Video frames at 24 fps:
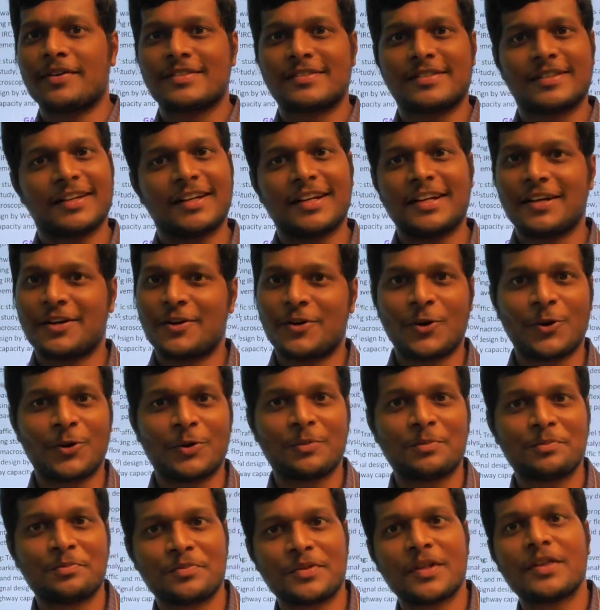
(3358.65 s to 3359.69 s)
year no
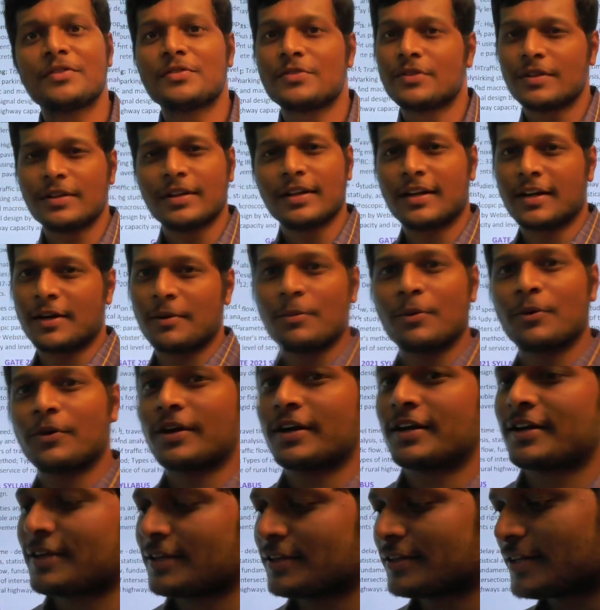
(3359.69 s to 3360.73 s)
so they removed
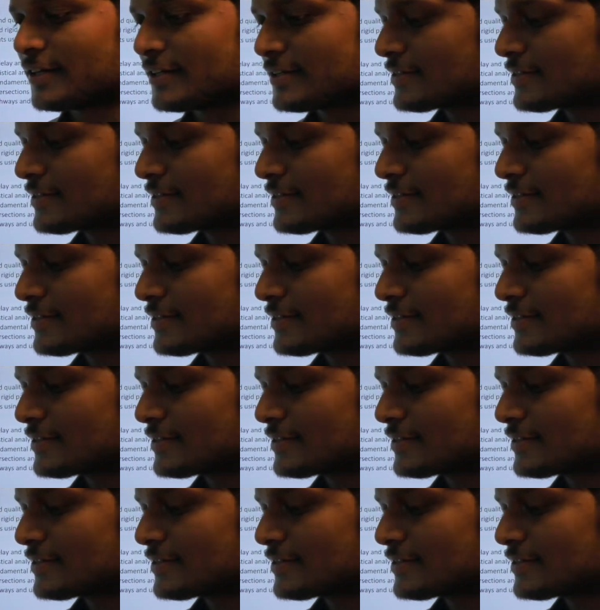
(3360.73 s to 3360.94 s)
it that's it